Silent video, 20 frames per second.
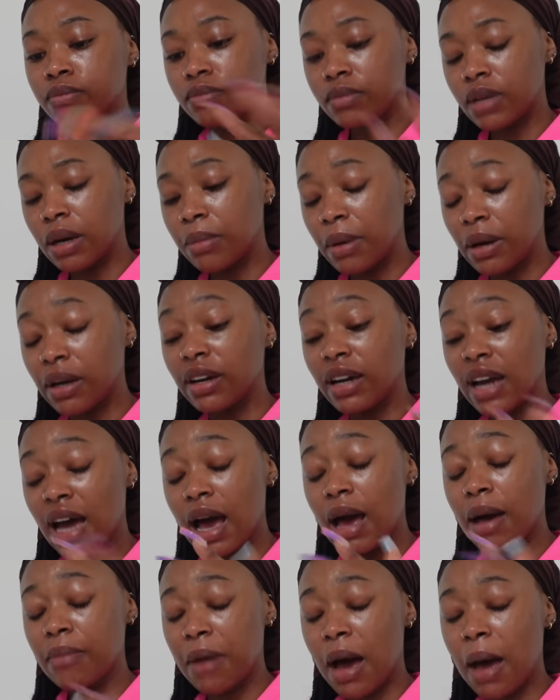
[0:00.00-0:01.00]
that
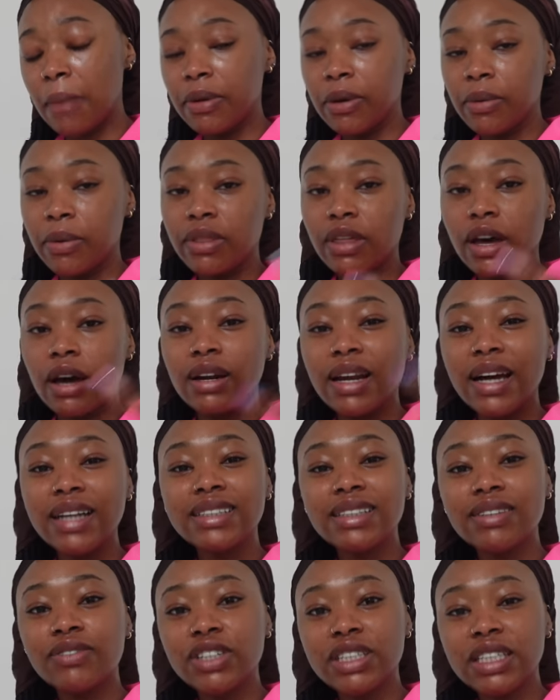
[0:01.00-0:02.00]
I'm happy with. I like
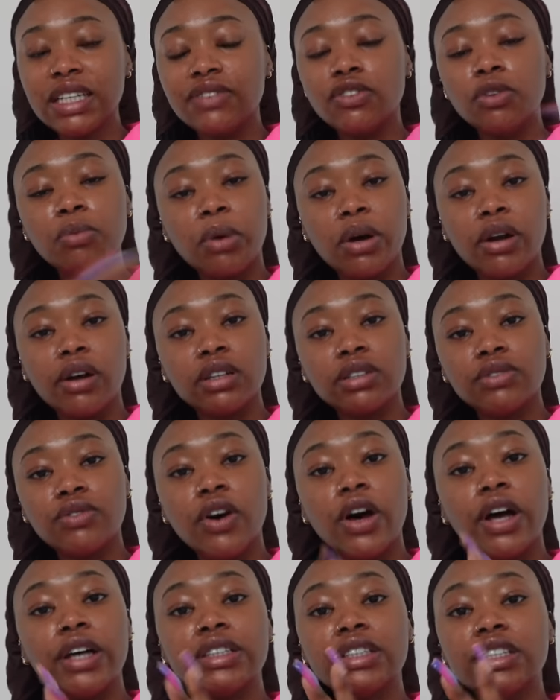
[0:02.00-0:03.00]
to receive the products
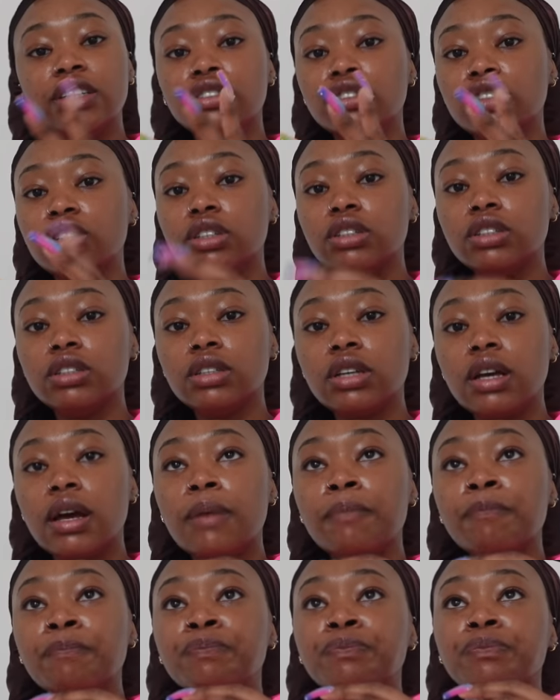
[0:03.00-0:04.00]
first and just
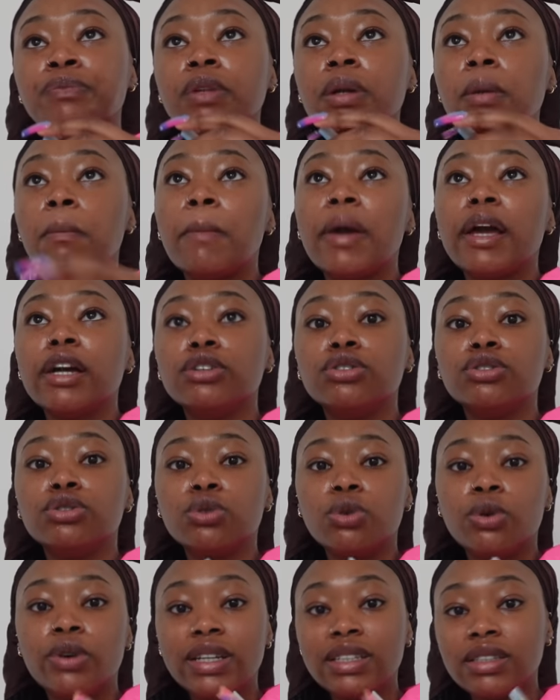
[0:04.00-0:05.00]
make
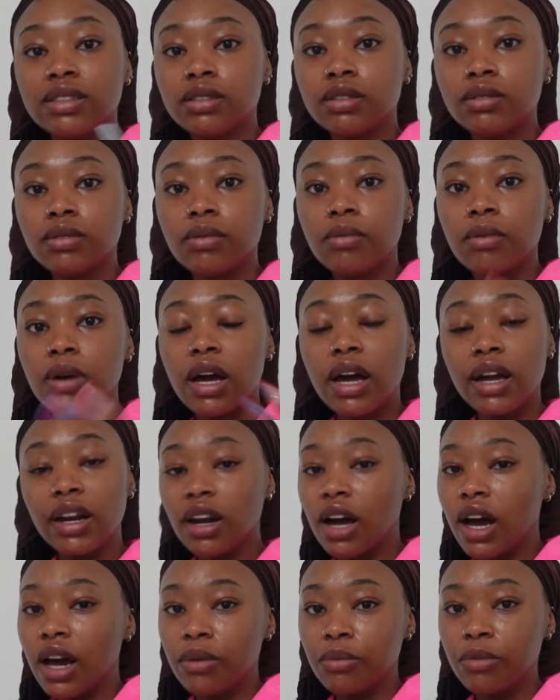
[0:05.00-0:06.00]
sure it's
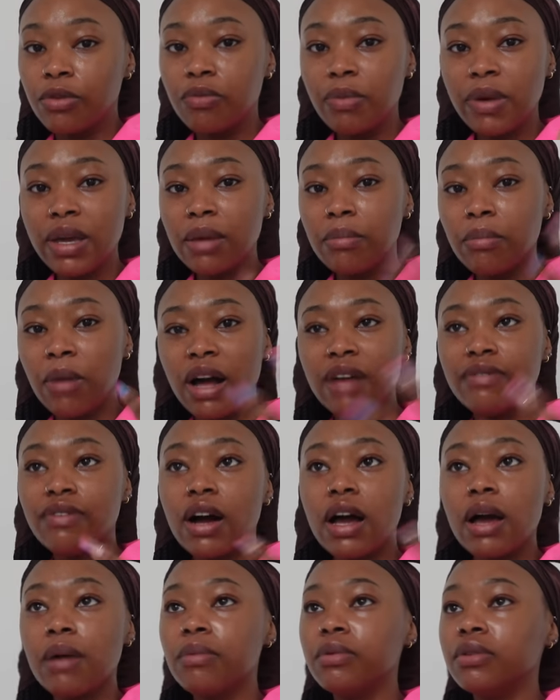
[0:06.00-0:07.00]
aligned with me, my
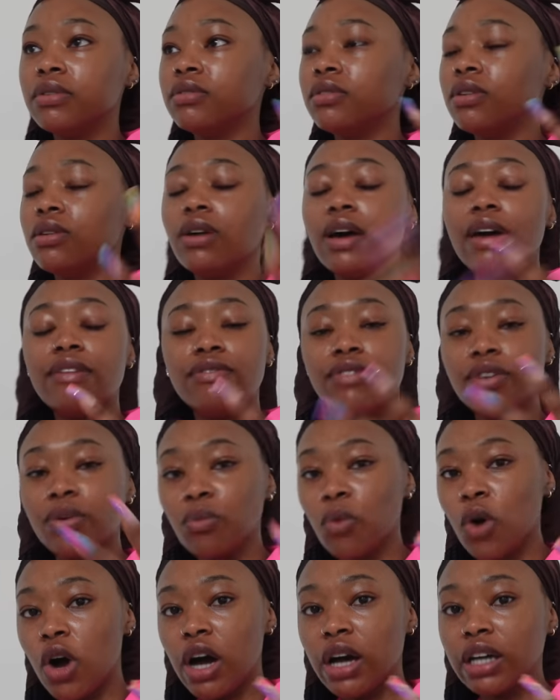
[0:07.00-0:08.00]
vibe, everything
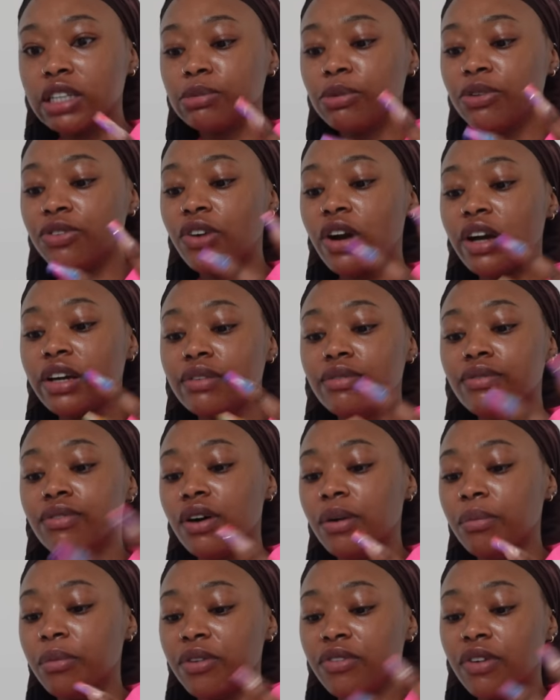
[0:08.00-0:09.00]
works before I
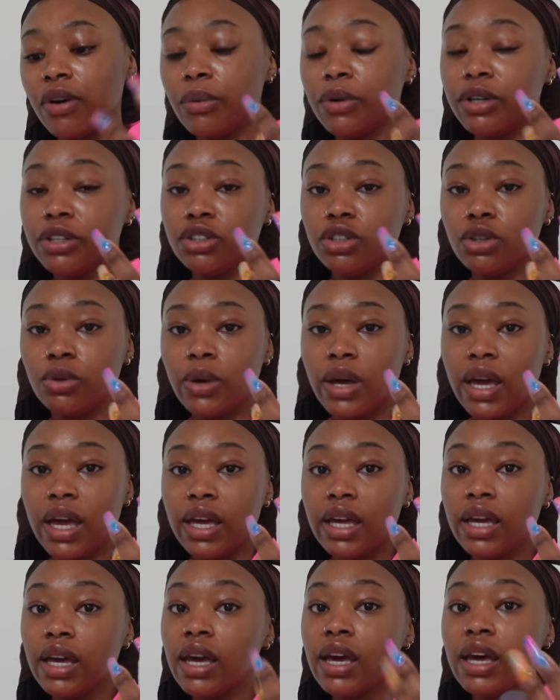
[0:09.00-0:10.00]
confirm whether I want to do
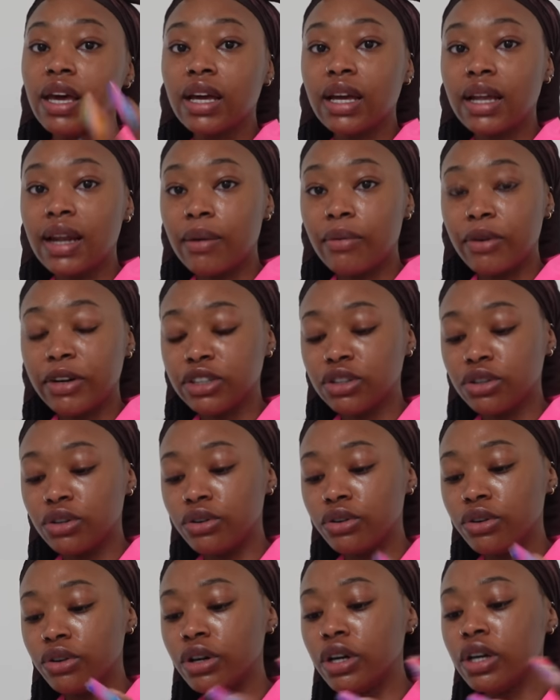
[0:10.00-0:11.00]
a collaboration or
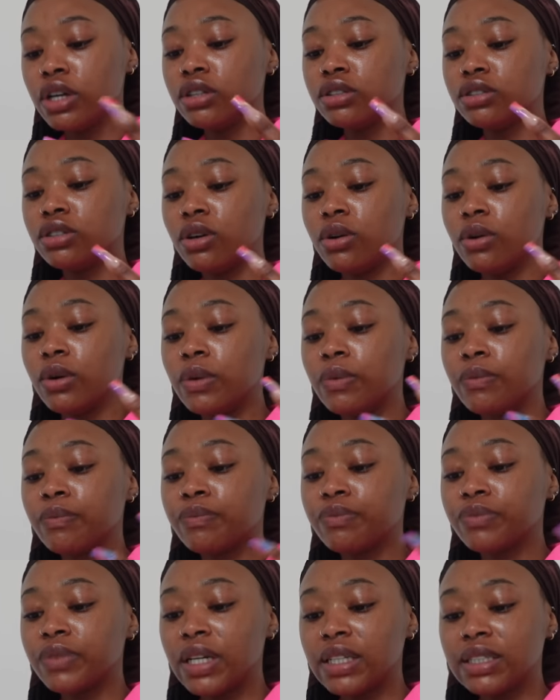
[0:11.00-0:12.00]
not. So
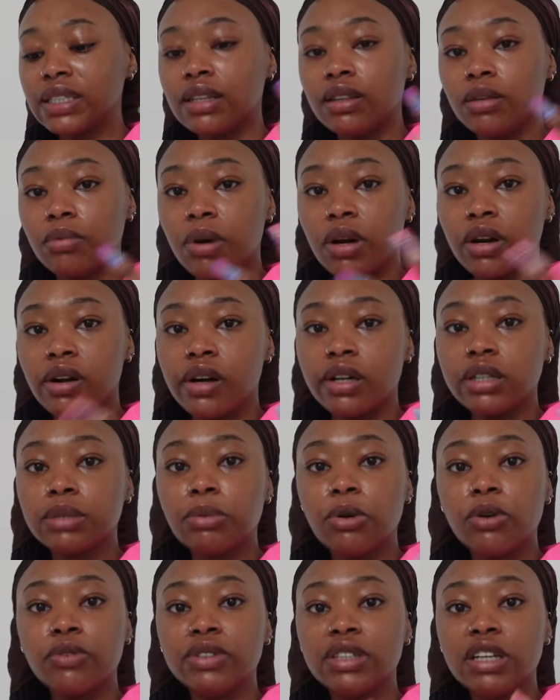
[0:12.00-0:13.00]
they sent the products,
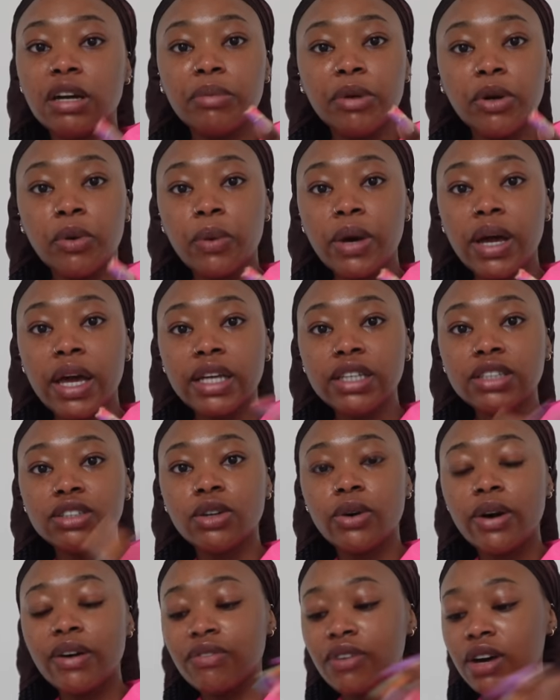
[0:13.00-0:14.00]
but obviously I've been away,
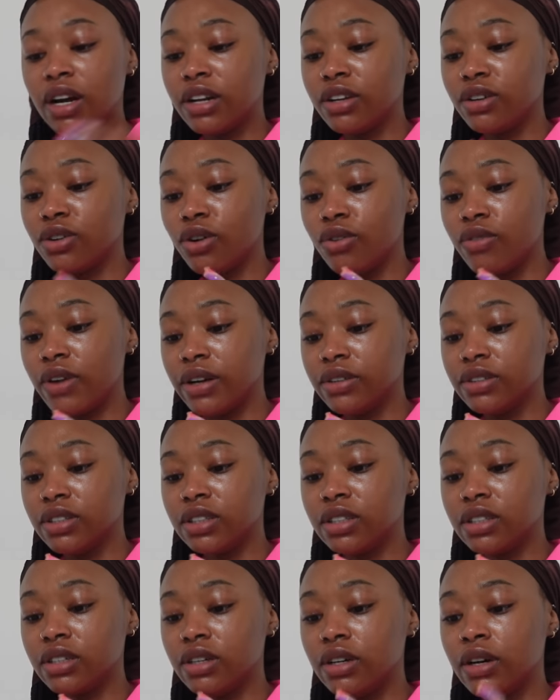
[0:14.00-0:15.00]
so I finally got around
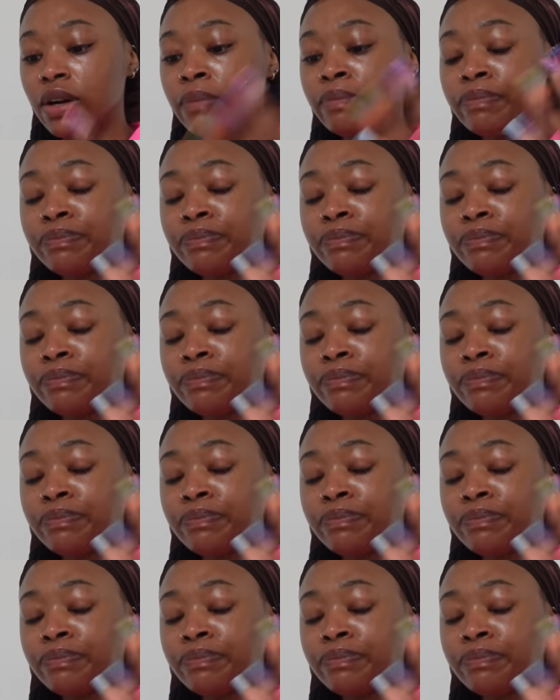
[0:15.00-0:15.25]
to